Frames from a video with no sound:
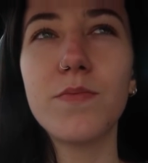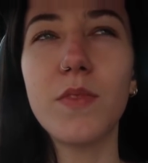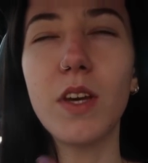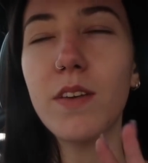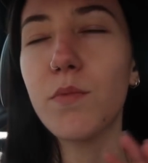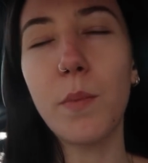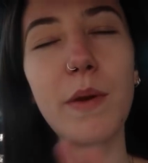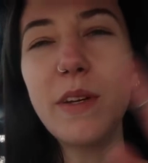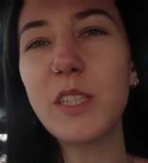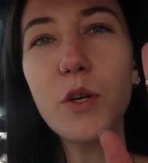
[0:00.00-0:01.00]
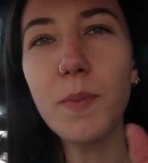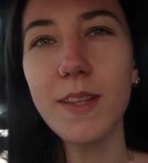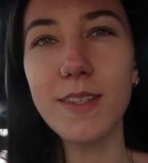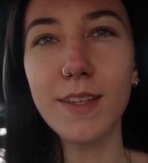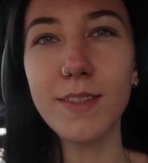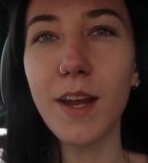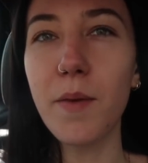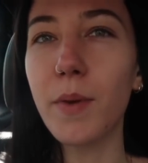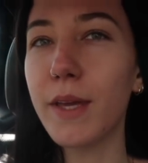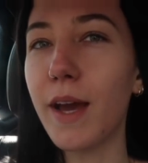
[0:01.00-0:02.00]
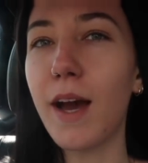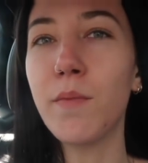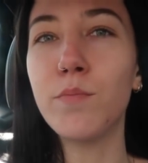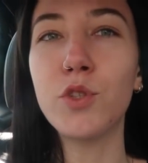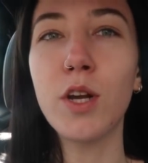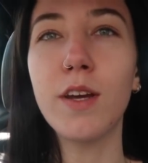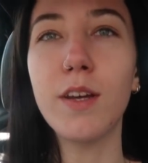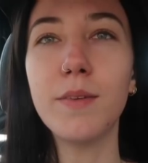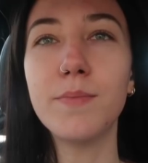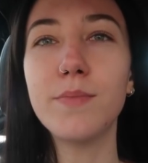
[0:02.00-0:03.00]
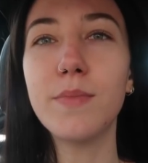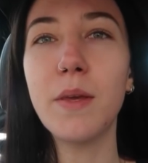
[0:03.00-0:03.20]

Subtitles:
yeah, well, we talked about this yesterday, but yeah, I'm trying to